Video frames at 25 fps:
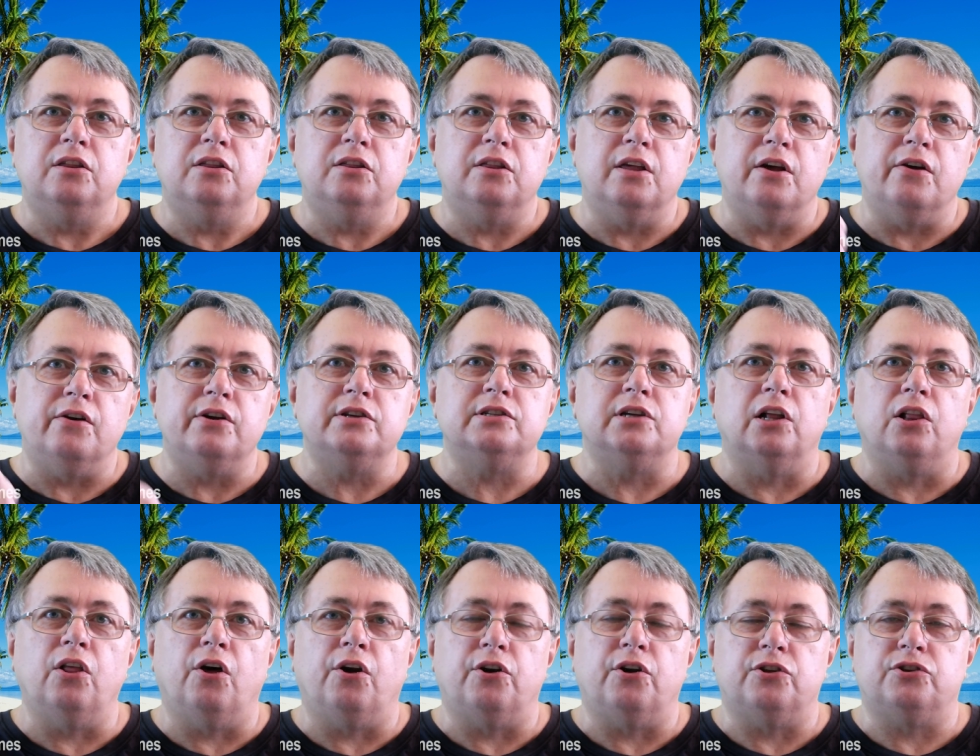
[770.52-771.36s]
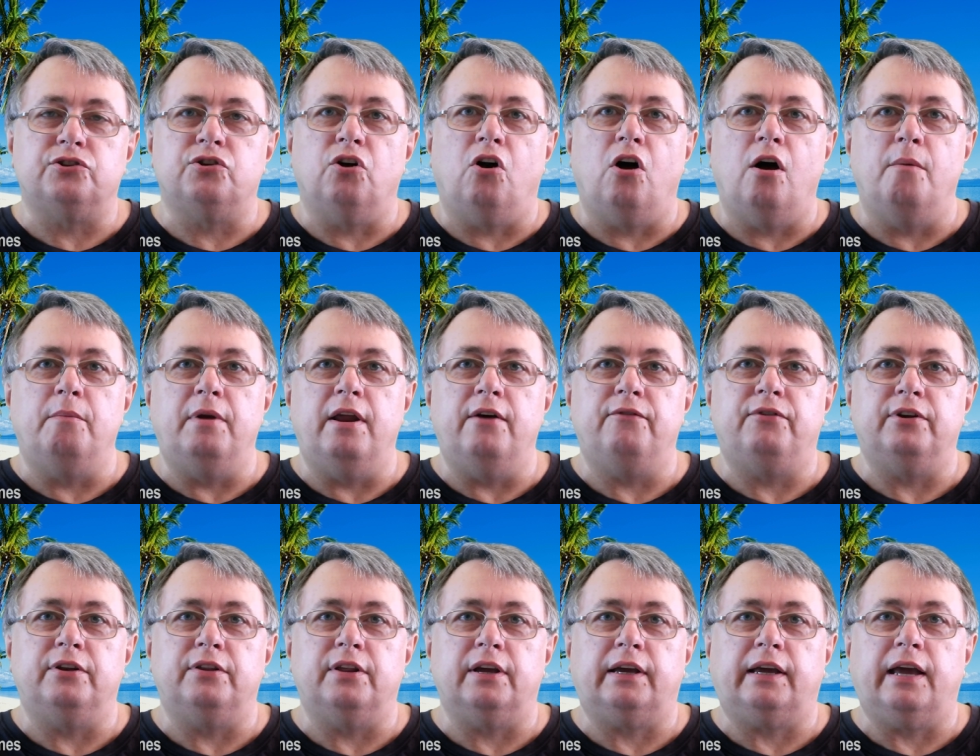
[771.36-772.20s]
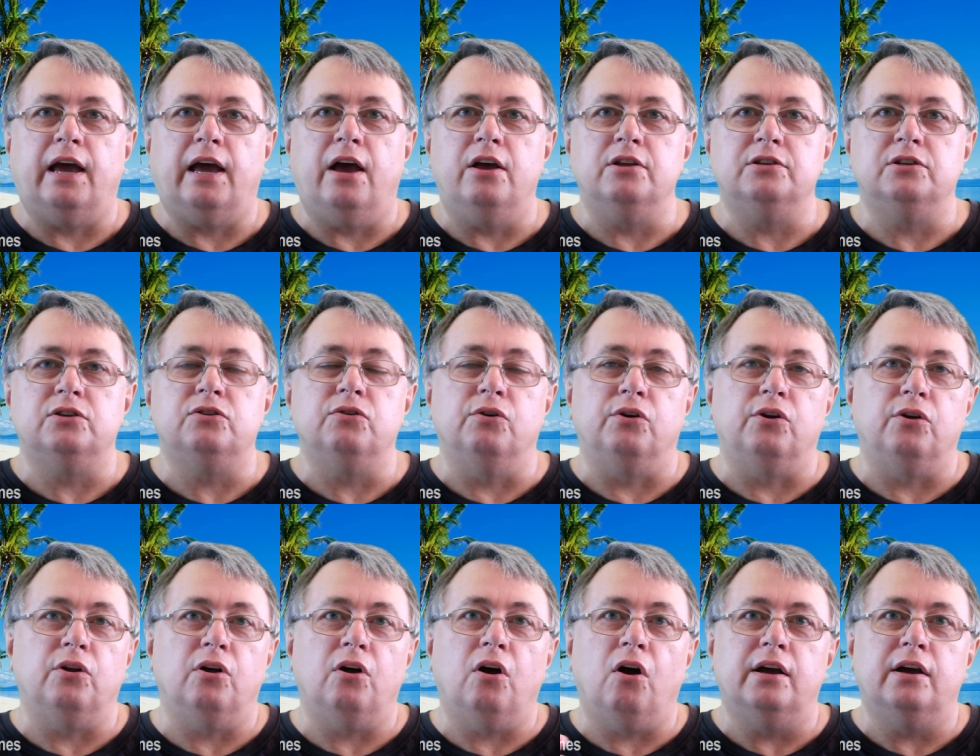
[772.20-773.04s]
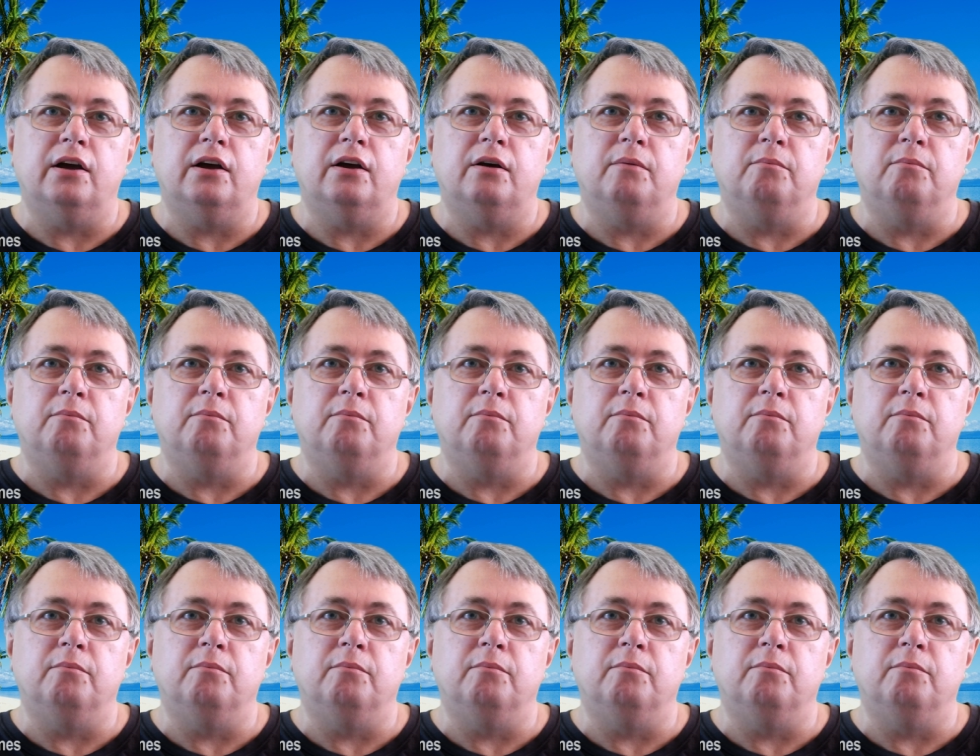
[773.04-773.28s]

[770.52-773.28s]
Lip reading: there is a lot of time and effort that goes into it.